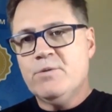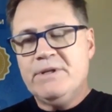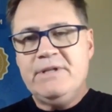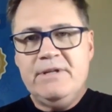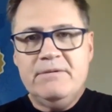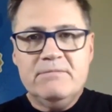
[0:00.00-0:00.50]

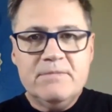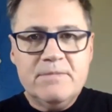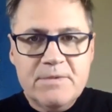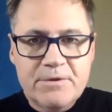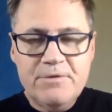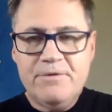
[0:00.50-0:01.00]

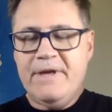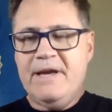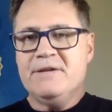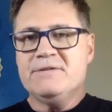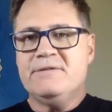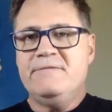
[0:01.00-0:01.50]

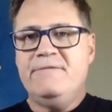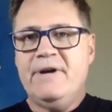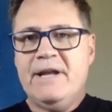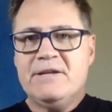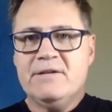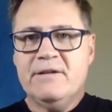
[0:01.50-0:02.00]
22,000
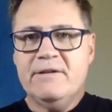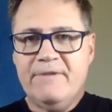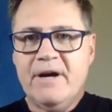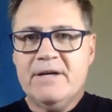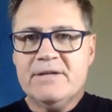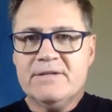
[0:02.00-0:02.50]
financial
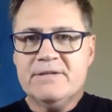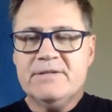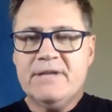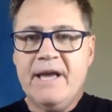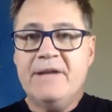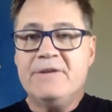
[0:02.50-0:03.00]

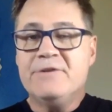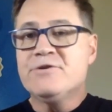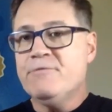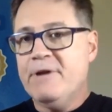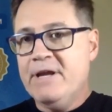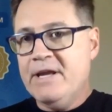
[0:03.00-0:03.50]
advisors, and
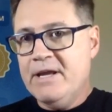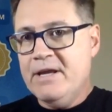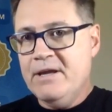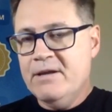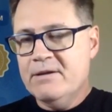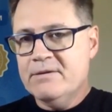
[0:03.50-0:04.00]

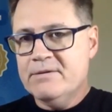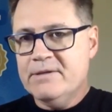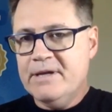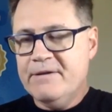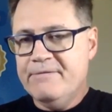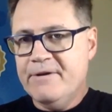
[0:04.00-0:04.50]
shrinking
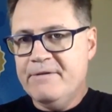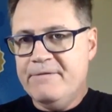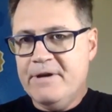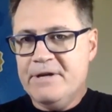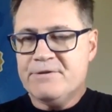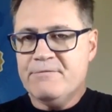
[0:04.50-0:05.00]
at a very
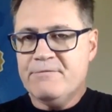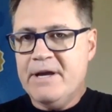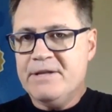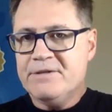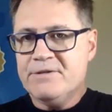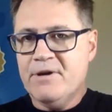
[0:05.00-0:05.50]
fast
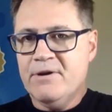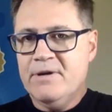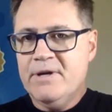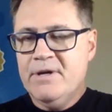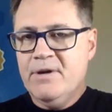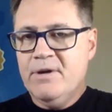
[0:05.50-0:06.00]
rate. So